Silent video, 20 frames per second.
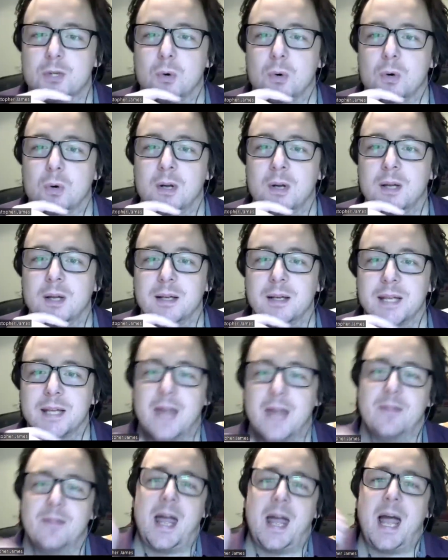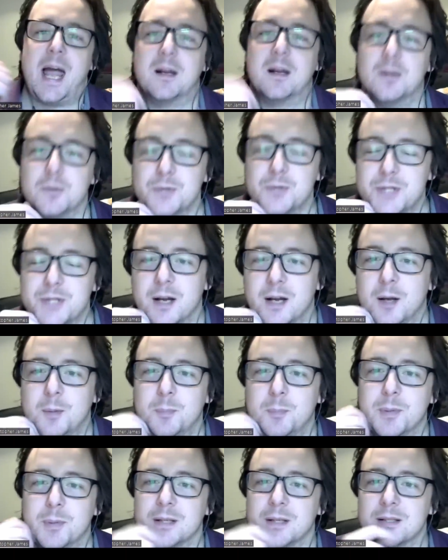or get the hackles up
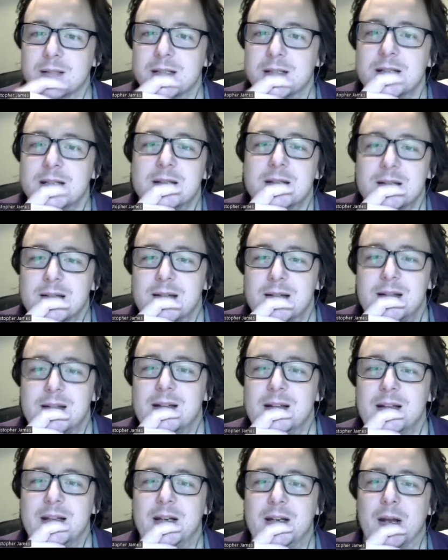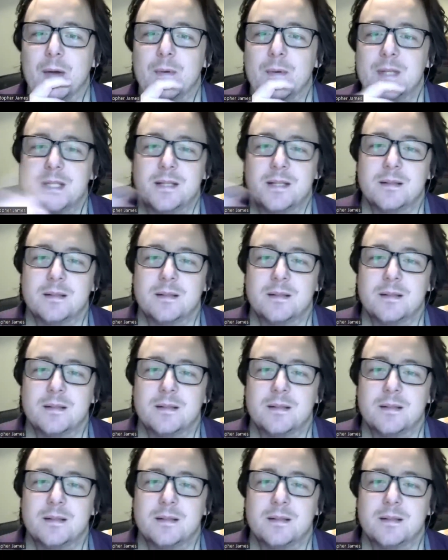and you know yeah,